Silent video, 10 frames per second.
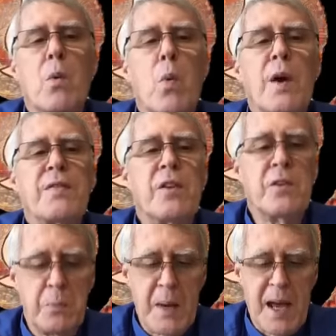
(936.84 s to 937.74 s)
What
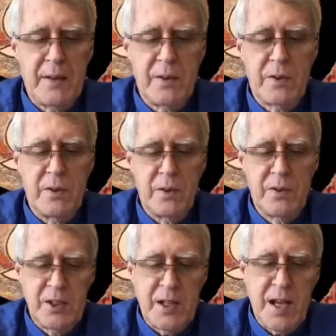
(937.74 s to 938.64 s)
this master
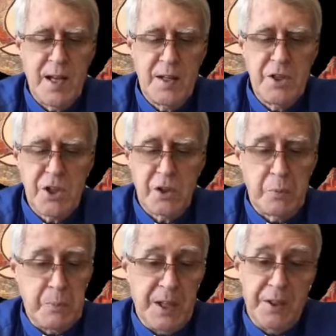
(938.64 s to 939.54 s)
said
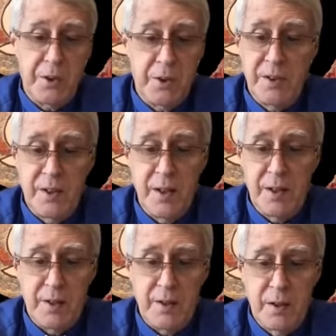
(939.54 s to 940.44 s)
just made good
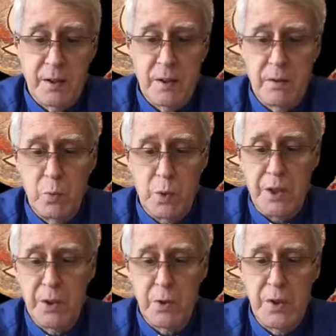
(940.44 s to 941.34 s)
sense. We
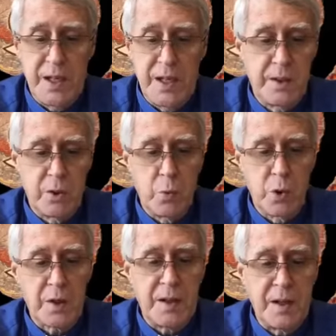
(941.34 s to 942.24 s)
do need to
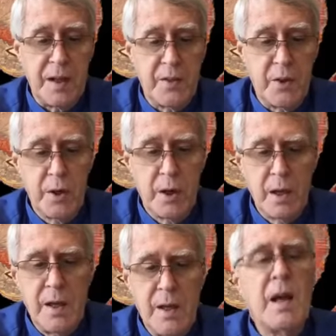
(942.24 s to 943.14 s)
work together
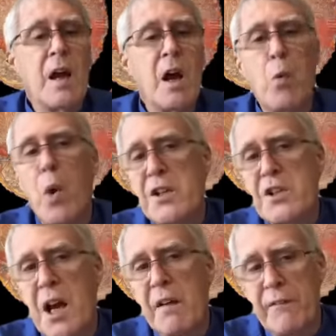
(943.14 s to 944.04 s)
and watch
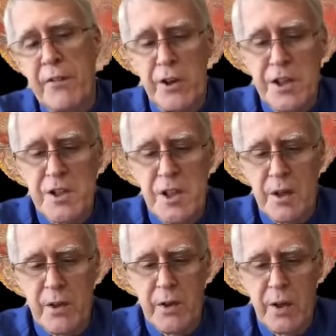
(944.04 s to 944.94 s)
out for each
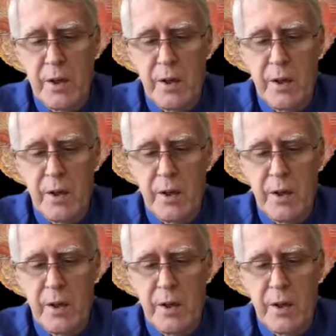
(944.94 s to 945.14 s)
other.